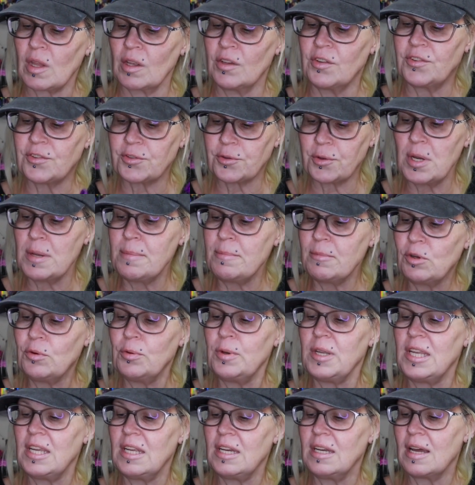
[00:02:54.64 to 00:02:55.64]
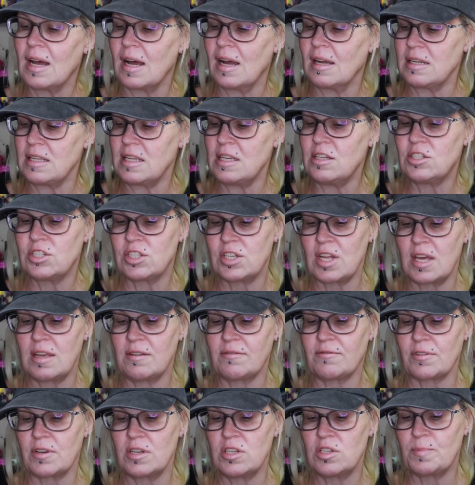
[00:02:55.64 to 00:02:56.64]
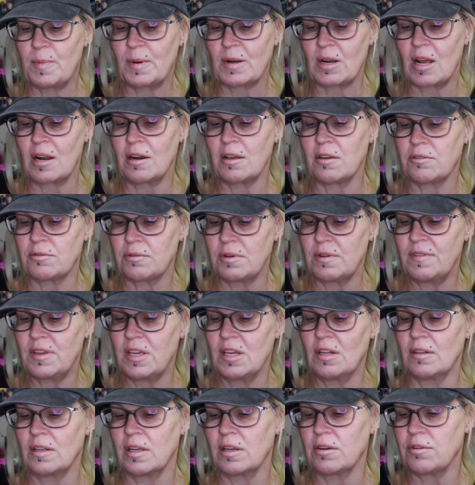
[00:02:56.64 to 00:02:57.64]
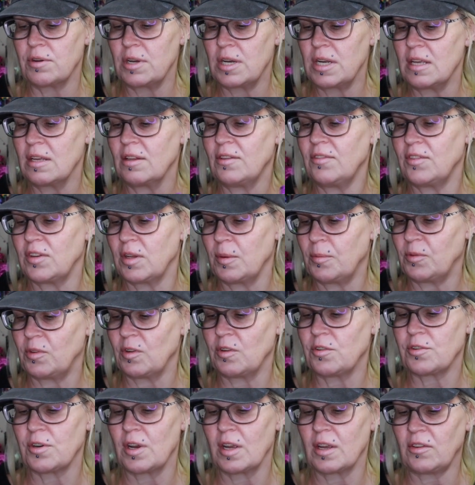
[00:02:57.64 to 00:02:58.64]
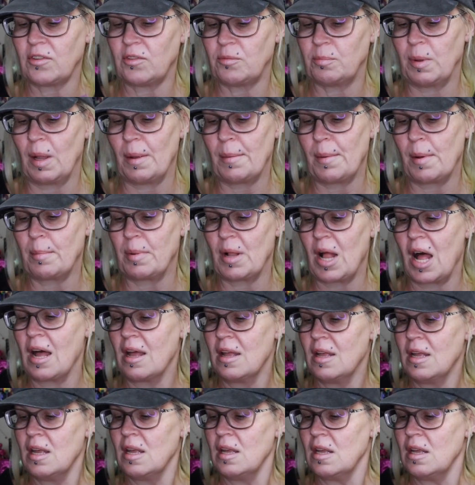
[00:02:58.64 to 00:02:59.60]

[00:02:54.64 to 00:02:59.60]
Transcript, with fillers: Scream Queen on each day for each product reveal, ingredients, tips and tricks, blah, blah, blah.